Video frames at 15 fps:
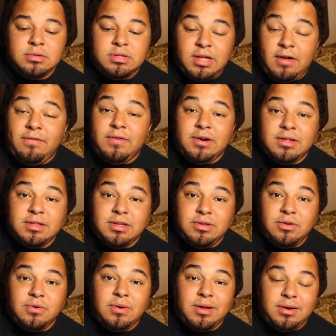definitely
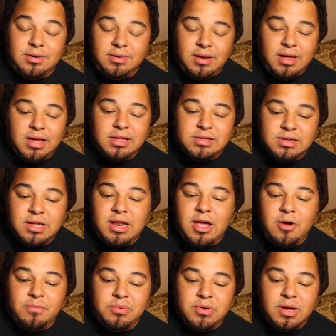do it. Like, it's gonna
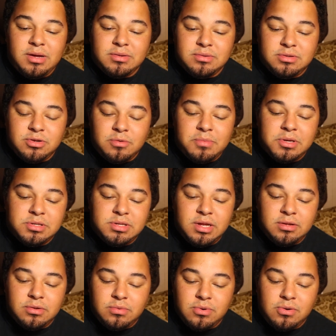help you out so much
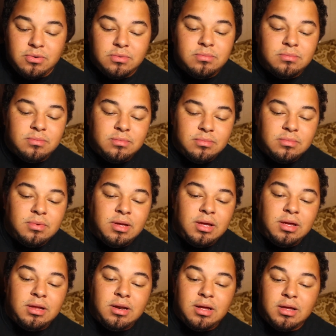down the road
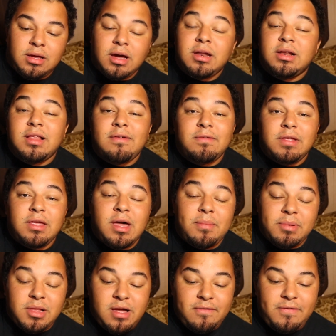in kind of leveling up
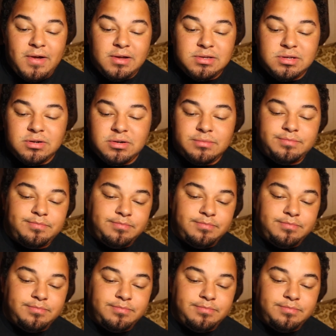a lot faster.